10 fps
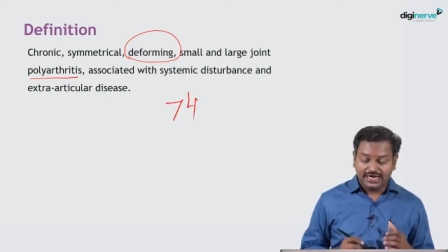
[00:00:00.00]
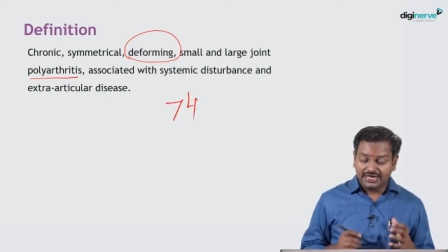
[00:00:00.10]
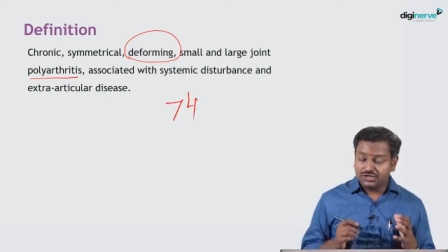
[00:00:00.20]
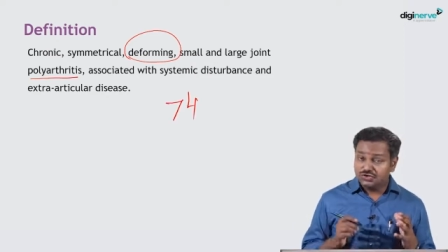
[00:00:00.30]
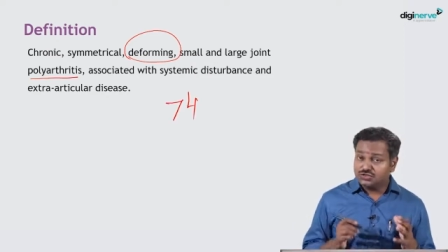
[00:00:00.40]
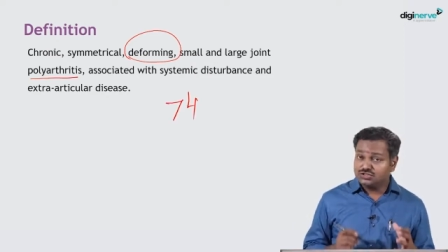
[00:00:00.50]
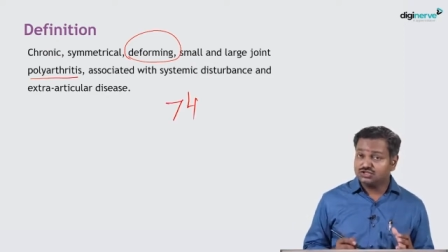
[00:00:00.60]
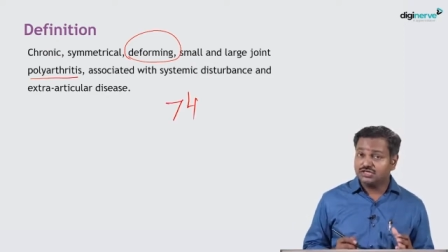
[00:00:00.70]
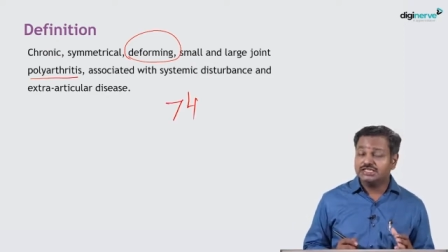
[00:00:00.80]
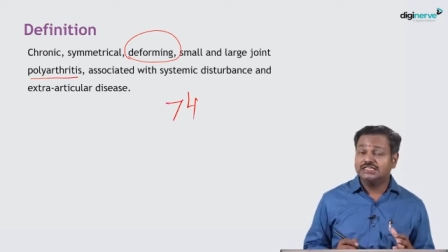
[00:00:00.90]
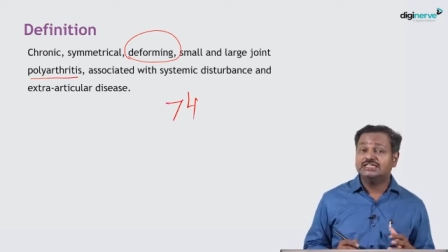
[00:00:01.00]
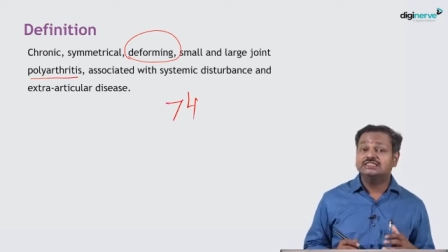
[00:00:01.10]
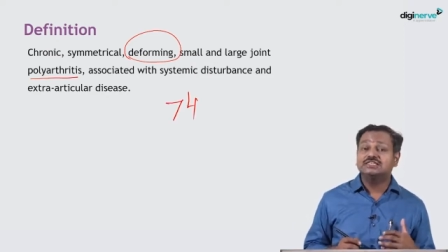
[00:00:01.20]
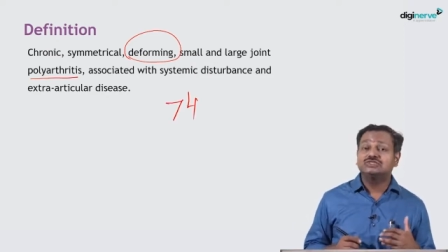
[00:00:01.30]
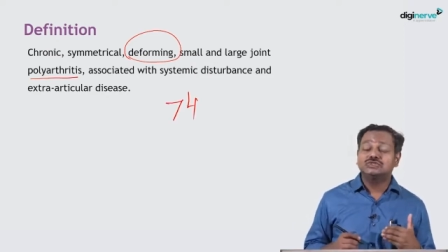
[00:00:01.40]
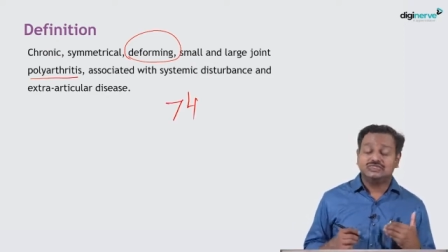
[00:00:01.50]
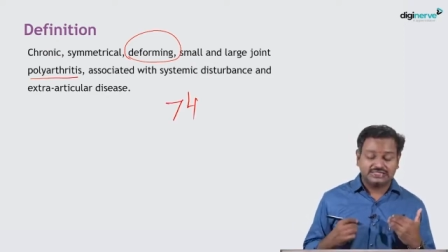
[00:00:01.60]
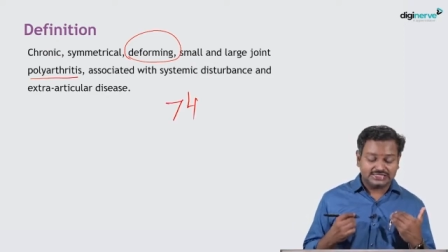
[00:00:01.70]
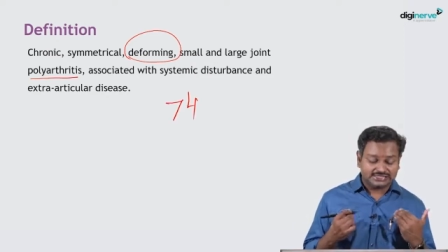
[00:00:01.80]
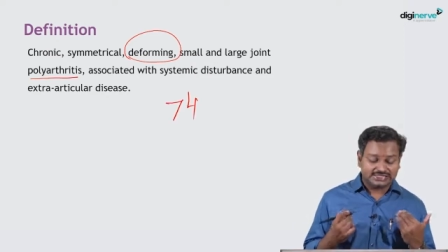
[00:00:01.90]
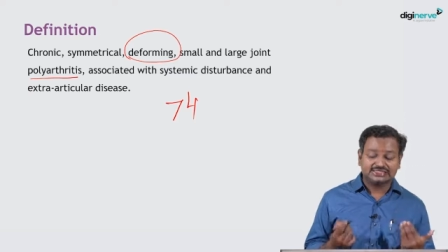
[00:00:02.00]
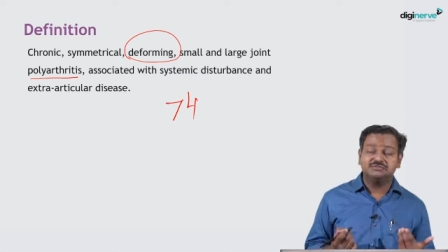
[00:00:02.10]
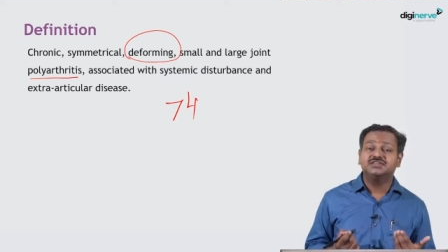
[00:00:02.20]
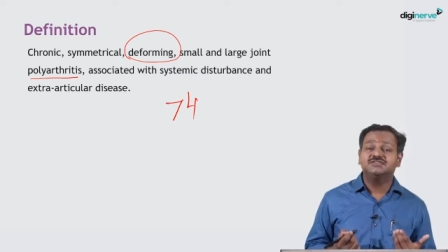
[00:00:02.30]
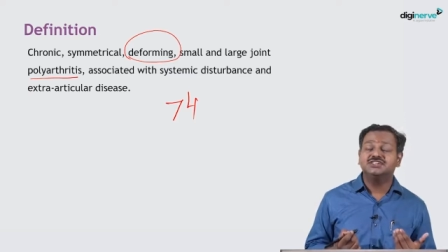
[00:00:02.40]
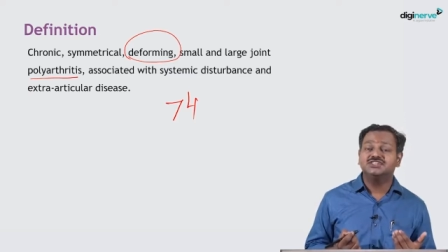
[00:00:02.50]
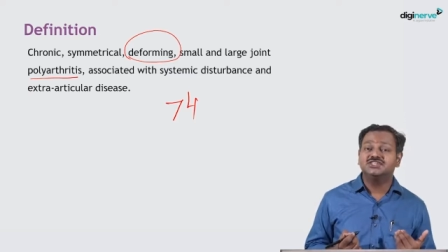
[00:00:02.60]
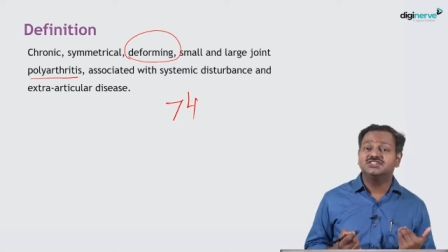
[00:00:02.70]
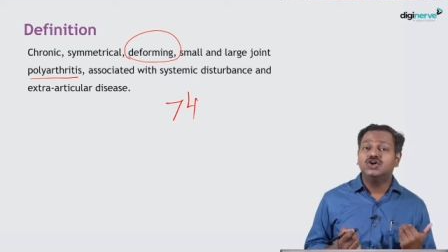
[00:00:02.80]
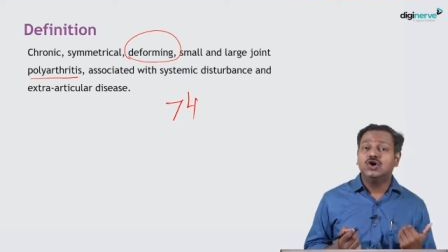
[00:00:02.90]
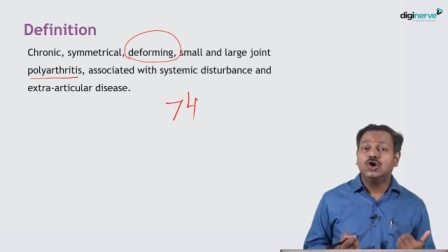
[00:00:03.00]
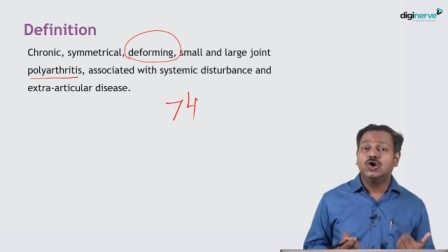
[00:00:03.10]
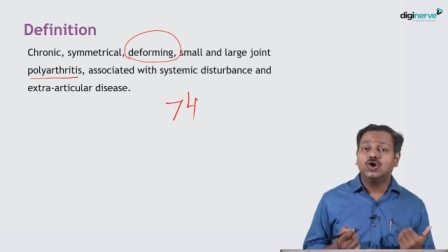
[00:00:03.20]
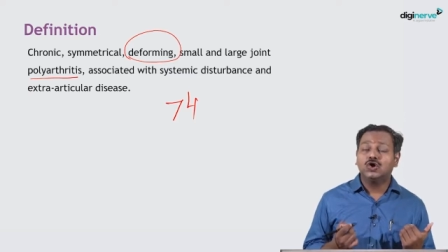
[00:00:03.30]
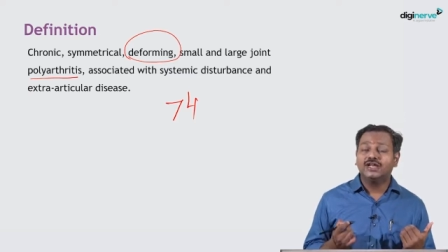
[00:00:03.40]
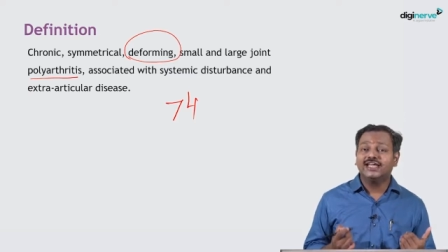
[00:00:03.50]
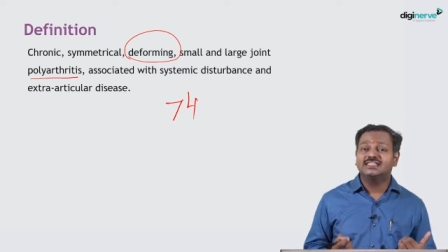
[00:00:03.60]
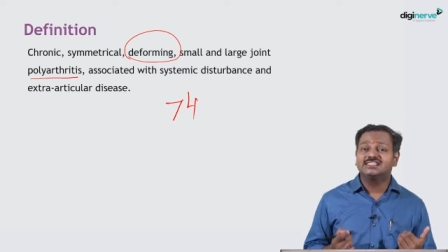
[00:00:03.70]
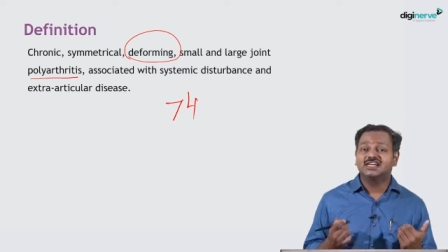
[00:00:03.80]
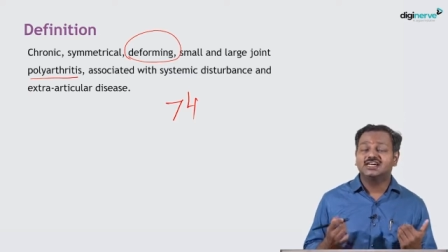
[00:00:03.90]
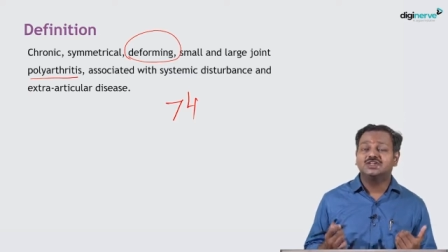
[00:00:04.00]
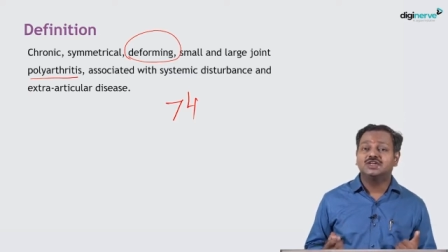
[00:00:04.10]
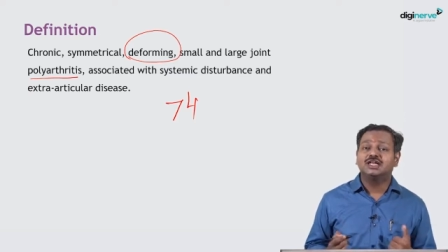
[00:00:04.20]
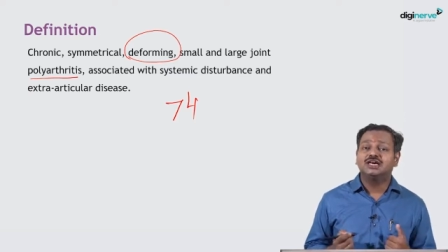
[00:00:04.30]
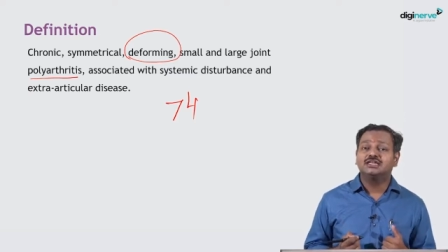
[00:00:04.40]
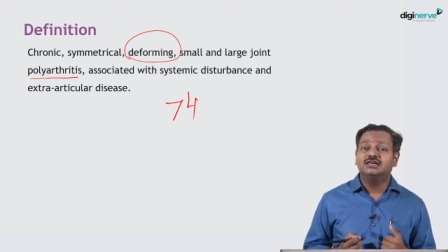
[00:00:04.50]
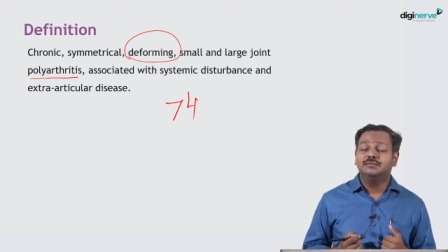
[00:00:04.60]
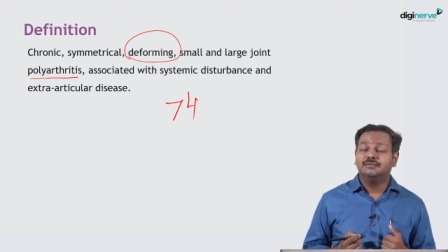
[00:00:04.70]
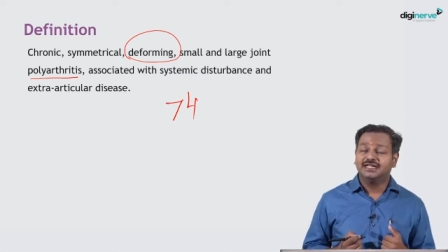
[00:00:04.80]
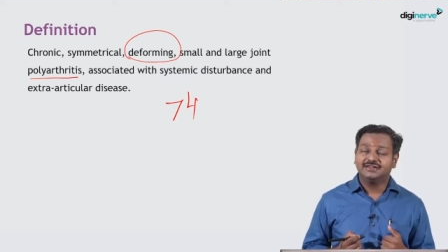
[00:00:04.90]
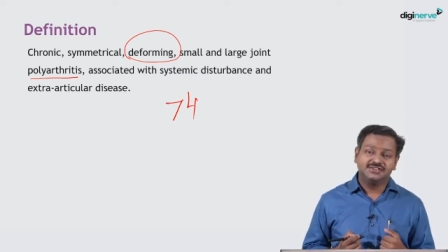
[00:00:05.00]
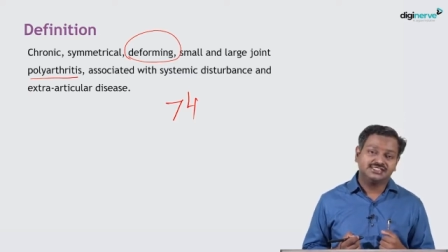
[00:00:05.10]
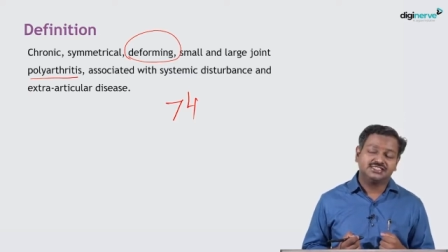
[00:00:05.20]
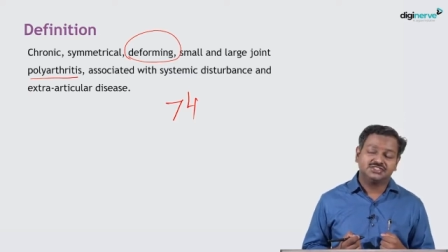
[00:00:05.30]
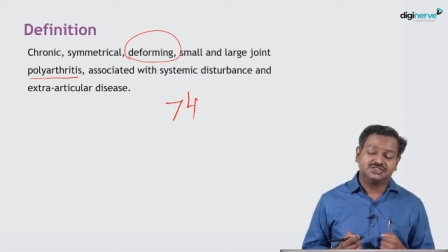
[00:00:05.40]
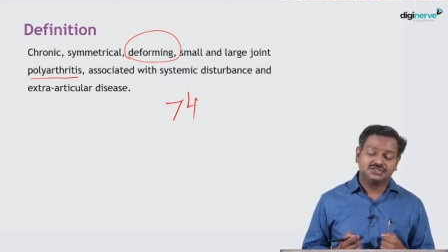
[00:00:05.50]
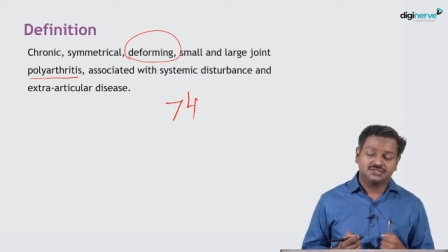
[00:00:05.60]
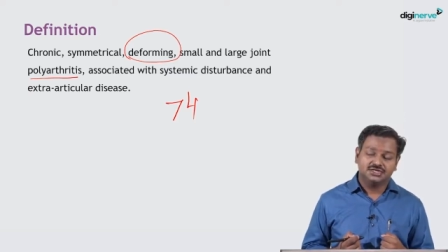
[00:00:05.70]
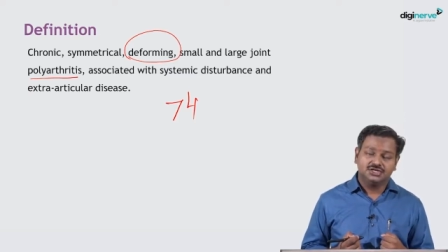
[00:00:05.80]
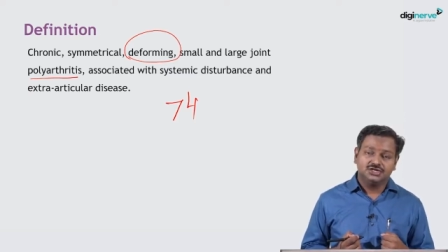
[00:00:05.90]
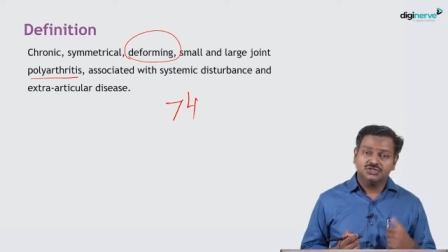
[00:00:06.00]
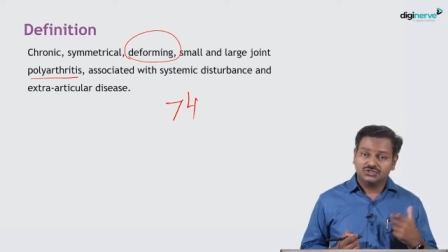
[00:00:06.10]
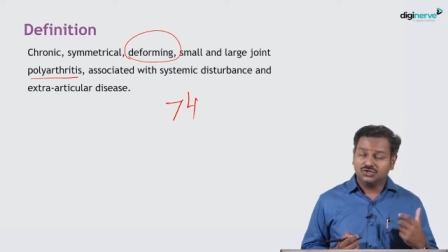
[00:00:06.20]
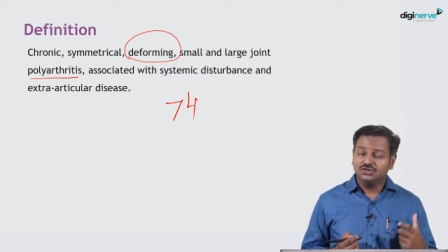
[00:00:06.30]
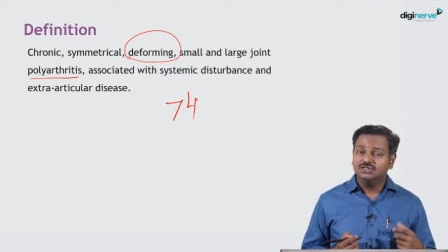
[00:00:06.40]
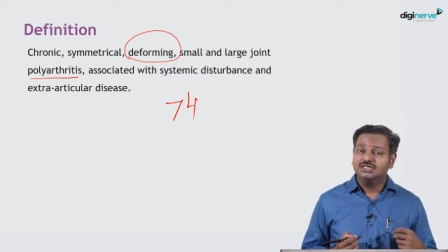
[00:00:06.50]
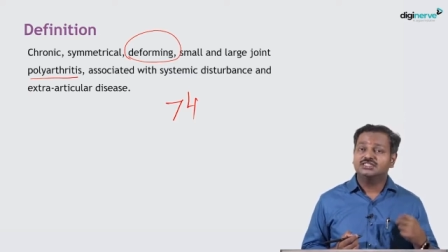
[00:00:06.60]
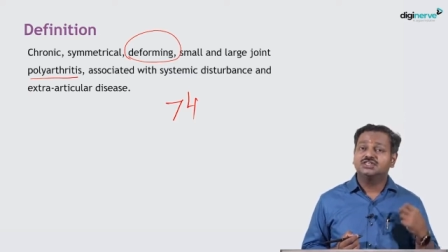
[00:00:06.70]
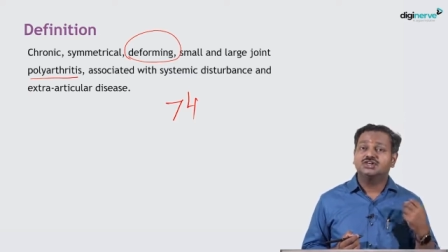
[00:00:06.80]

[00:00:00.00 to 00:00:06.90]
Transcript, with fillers: And usually there is associated systemic features or extra-articular manifestations. So it's a